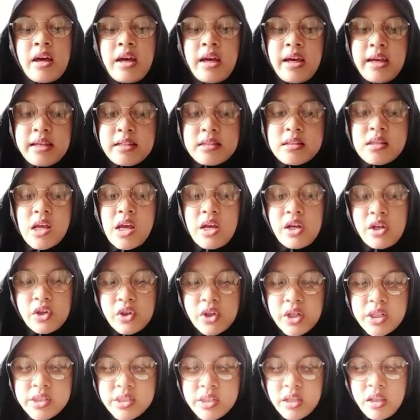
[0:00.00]
is
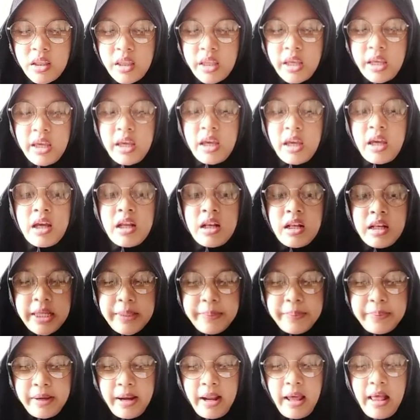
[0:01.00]
increasingly
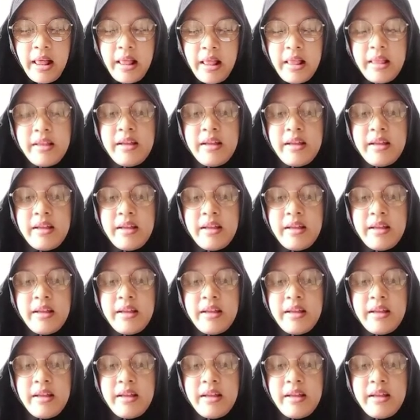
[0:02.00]
liberal.